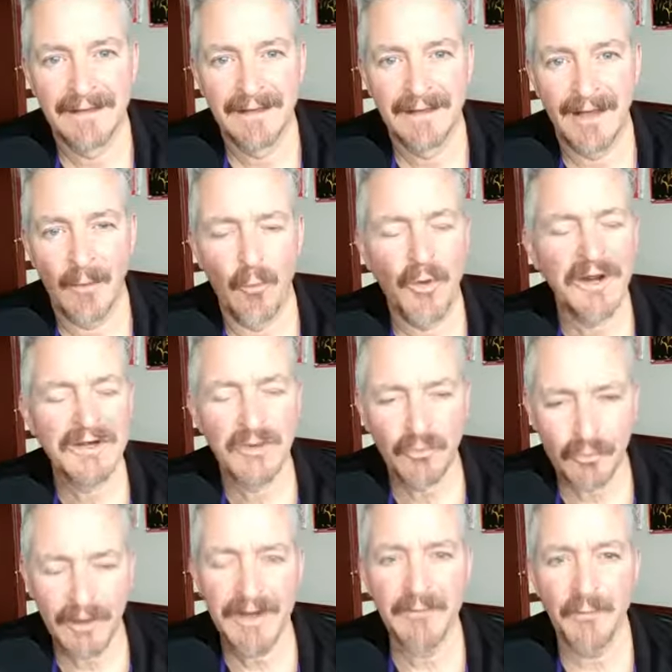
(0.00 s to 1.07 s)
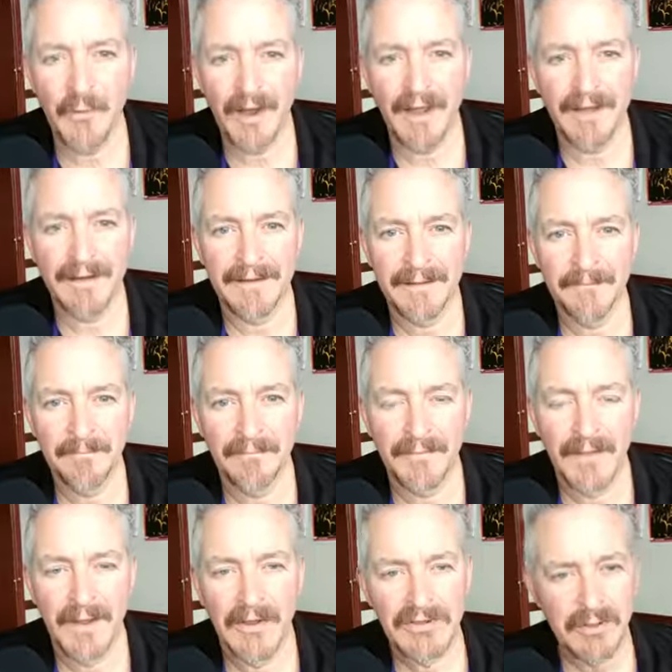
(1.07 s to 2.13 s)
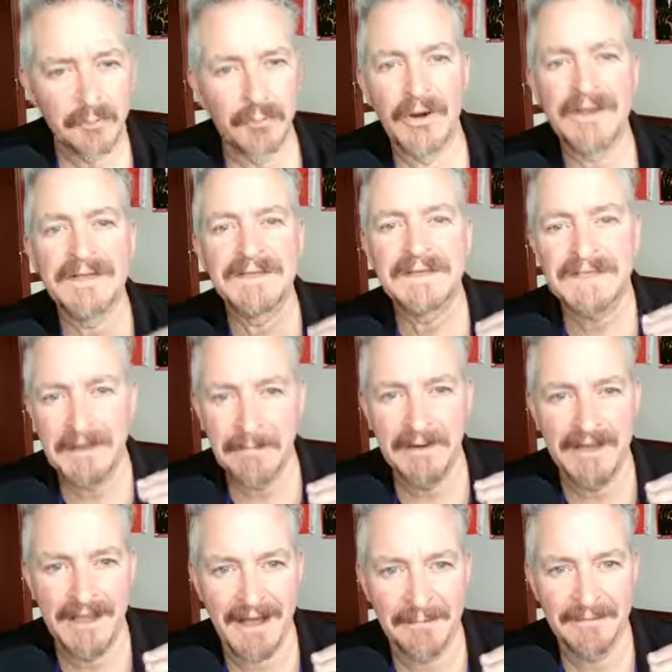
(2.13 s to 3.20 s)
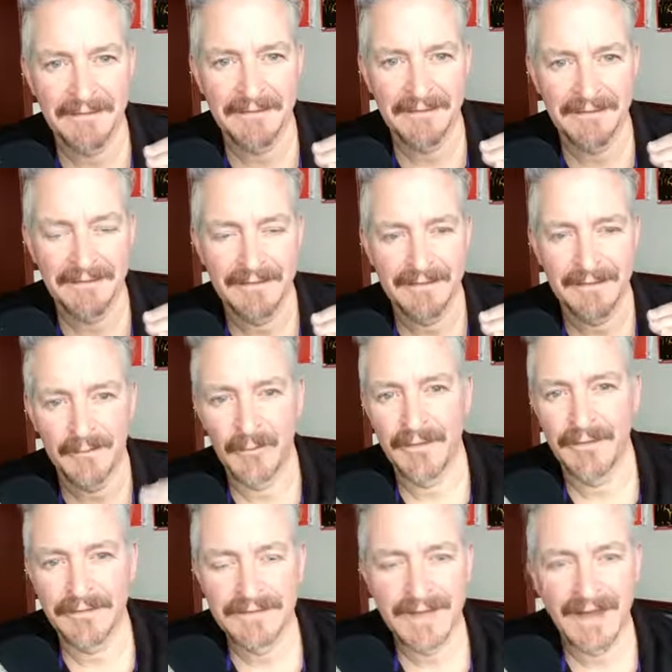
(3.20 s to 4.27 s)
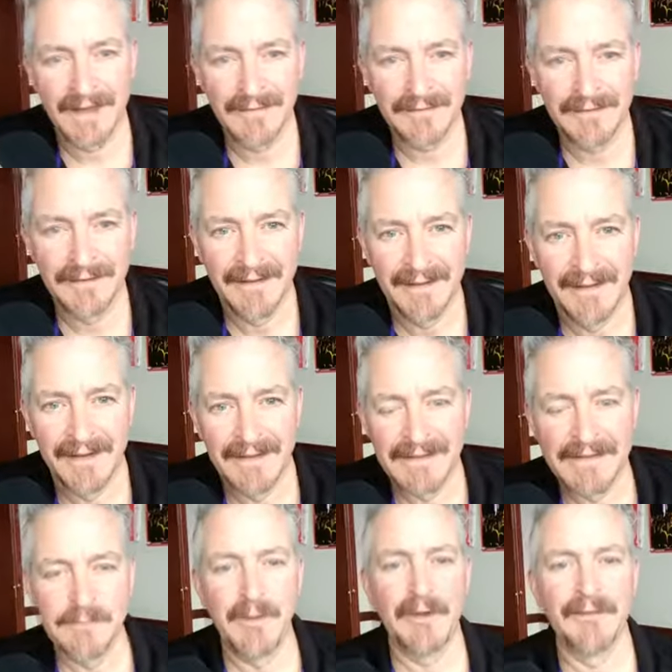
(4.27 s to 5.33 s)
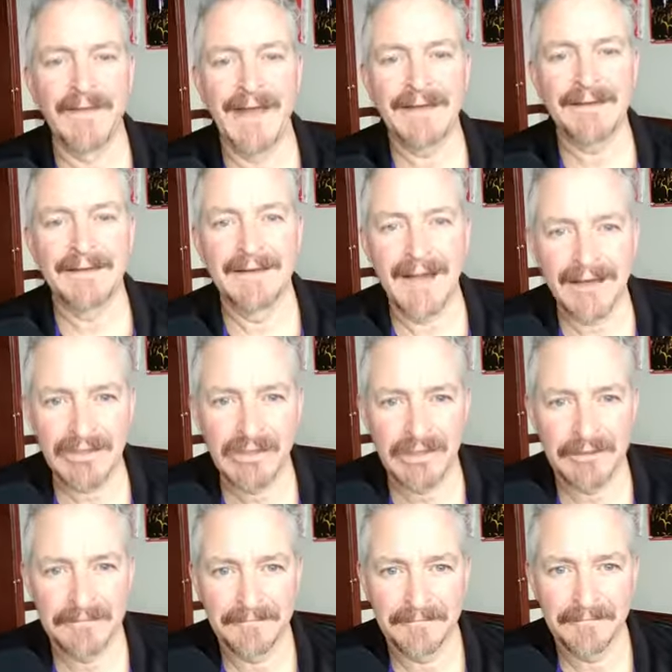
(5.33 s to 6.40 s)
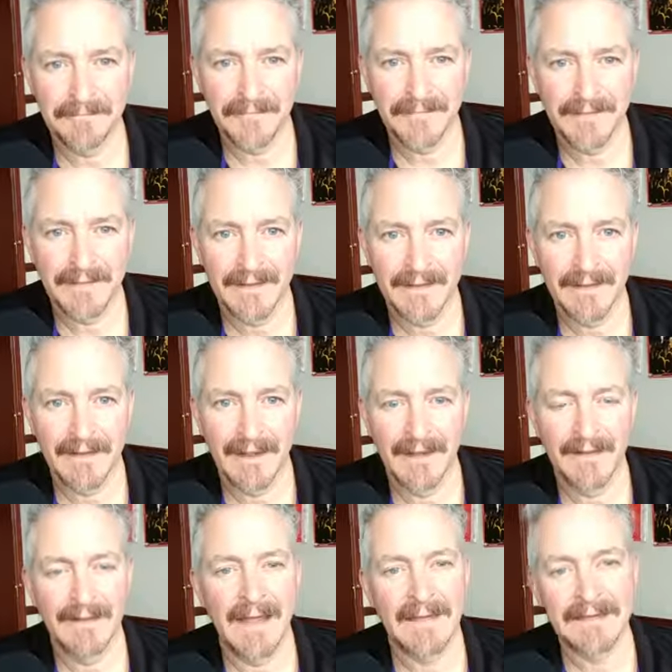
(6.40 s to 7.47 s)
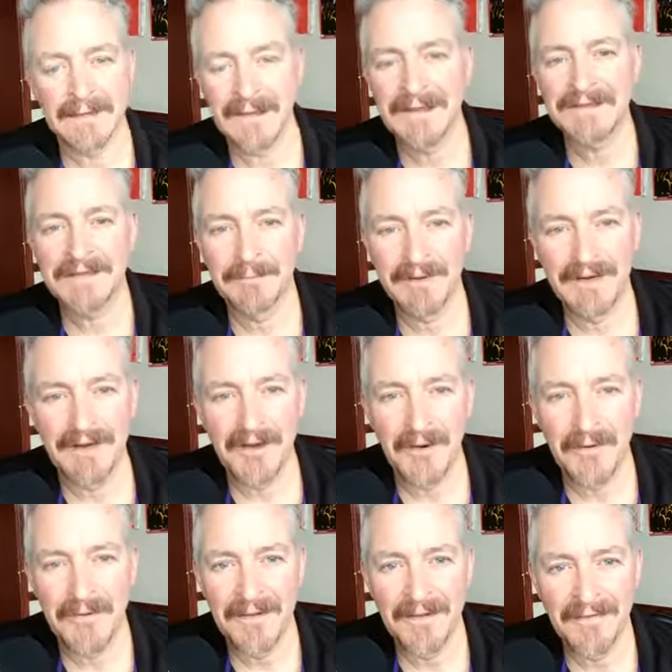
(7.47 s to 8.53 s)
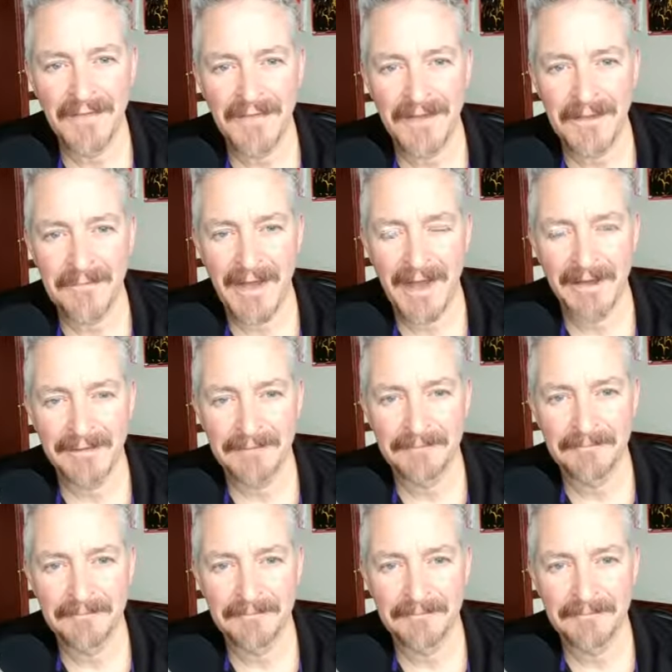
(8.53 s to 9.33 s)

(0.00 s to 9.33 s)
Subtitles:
What a great way to bring somebody up when they're down, to build that connection and to let somebody know that they matter.